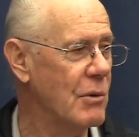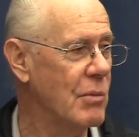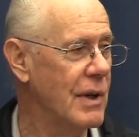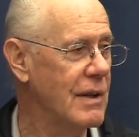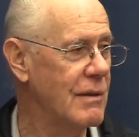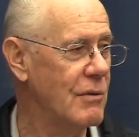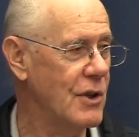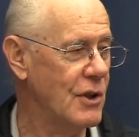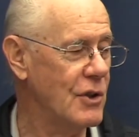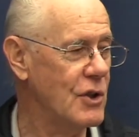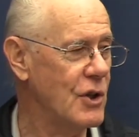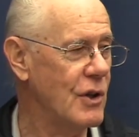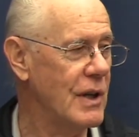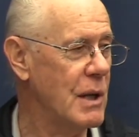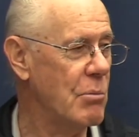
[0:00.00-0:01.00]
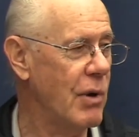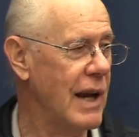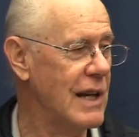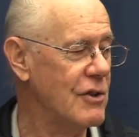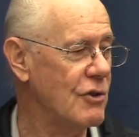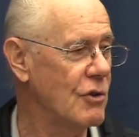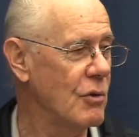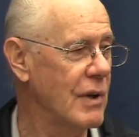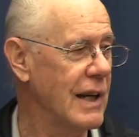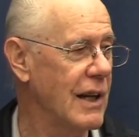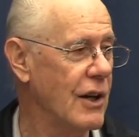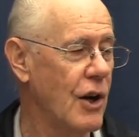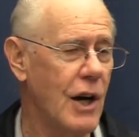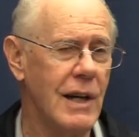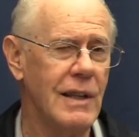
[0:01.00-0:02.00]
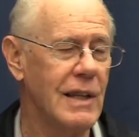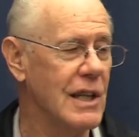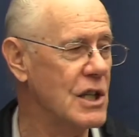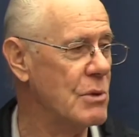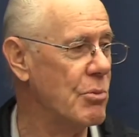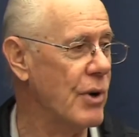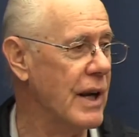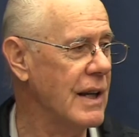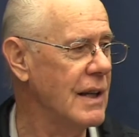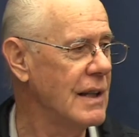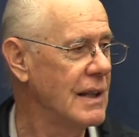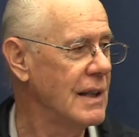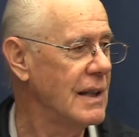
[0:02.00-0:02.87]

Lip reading: but you can certainly plant your own little garden this spring,